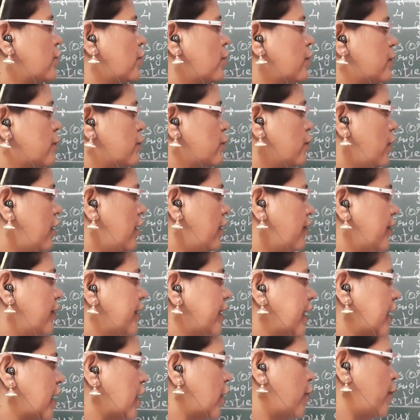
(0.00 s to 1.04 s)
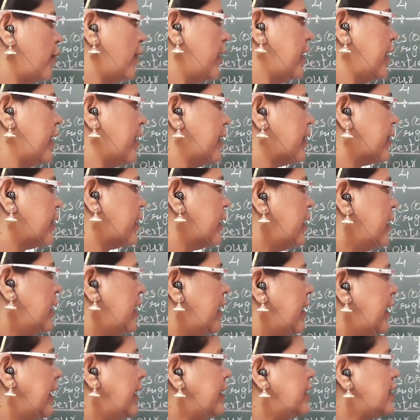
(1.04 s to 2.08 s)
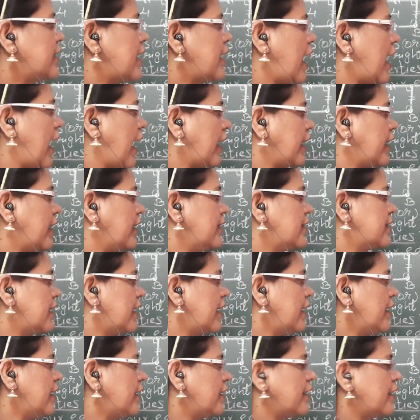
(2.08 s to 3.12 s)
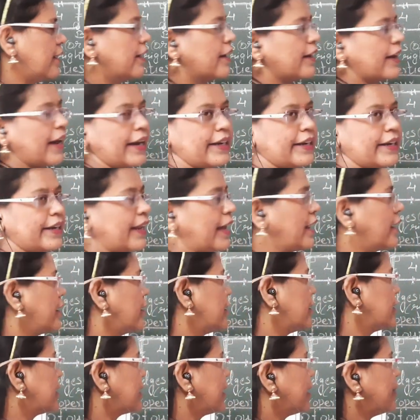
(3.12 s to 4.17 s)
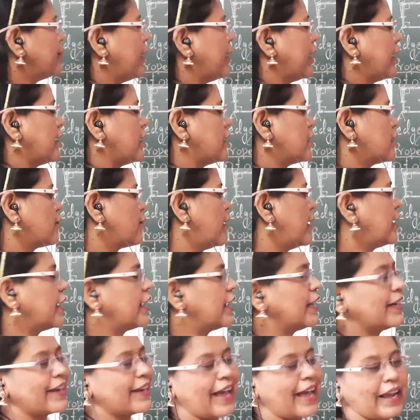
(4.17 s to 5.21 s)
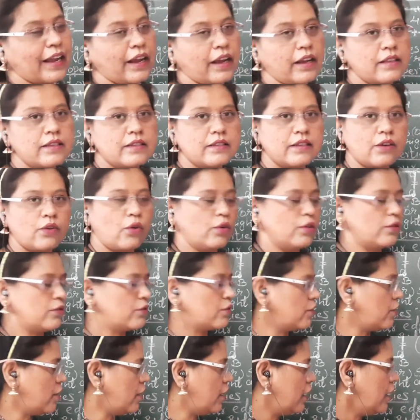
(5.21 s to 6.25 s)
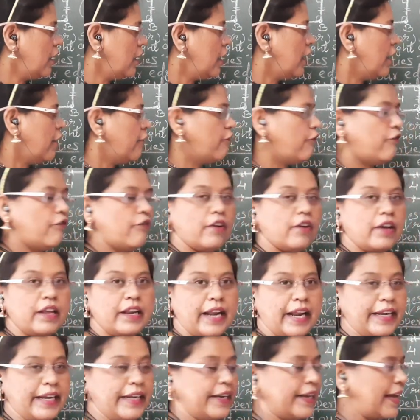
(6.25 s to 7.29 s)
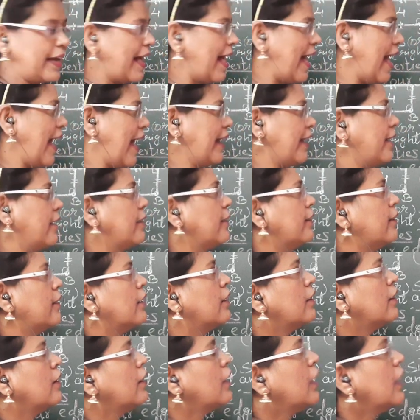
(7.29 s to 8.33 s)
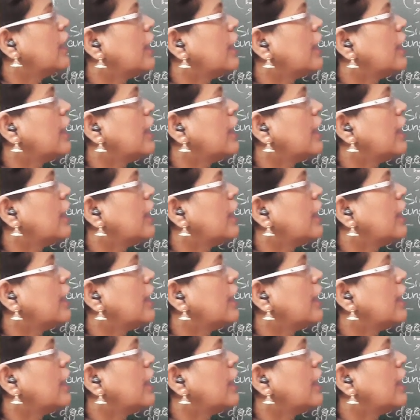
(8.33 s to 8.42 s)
it is also of equal length. Its angles are right angle, same like a square. Its angles are also right angle.